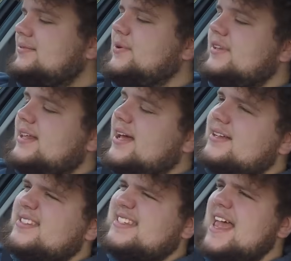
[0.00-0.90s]
with
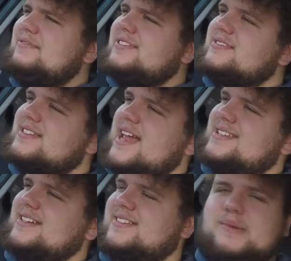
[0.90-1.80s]
7
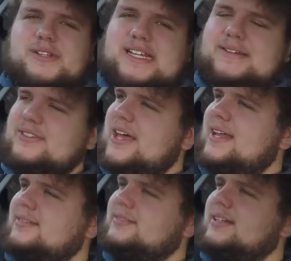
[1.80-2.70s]
settings I believe, and then